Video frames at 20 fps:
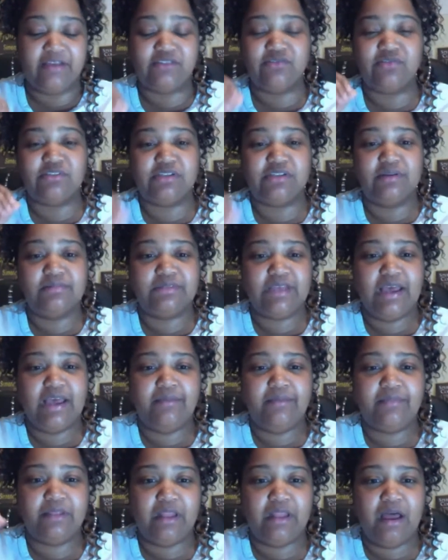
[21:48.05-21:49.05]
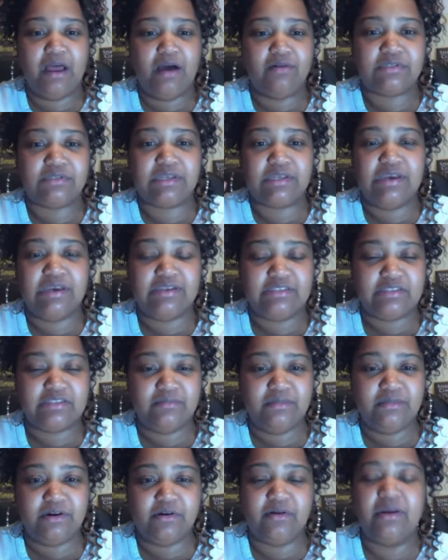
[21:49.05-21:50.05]
So sometimes the lost
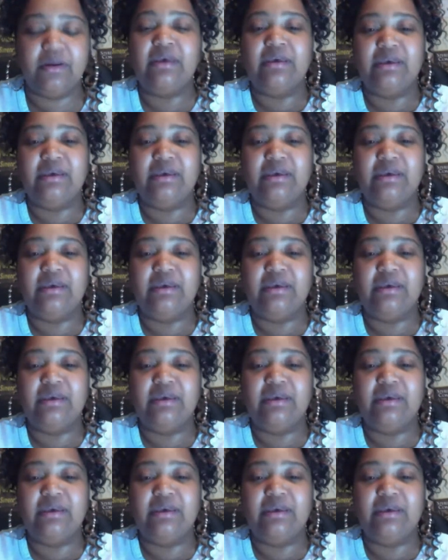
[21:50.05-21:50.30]
customer